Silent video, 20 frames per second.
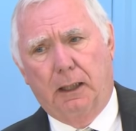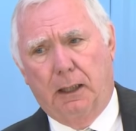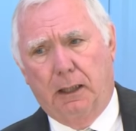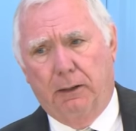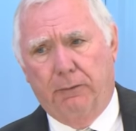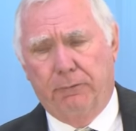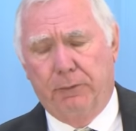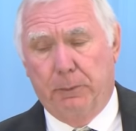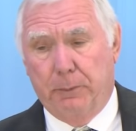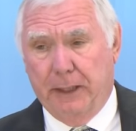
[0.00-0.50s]

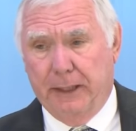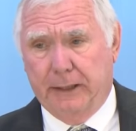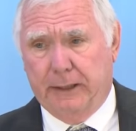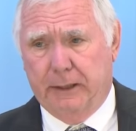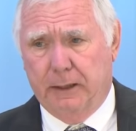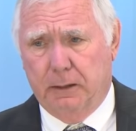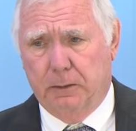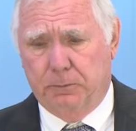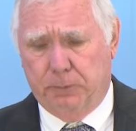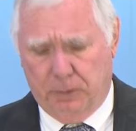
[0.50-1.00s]
of the
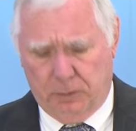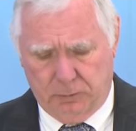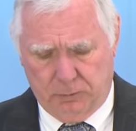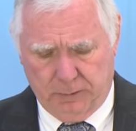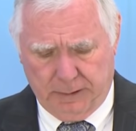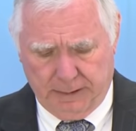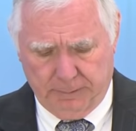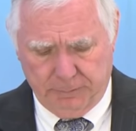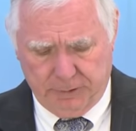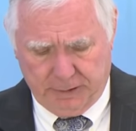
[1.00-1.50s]
Medicare
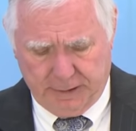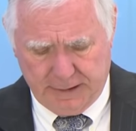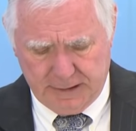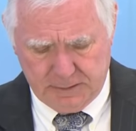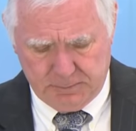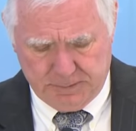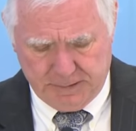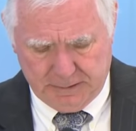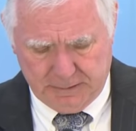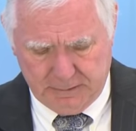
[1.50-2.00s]
program, there
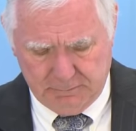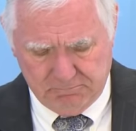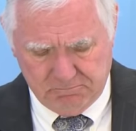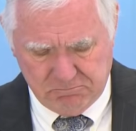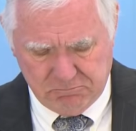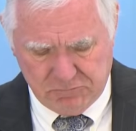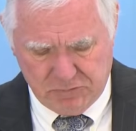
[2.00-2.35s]
has been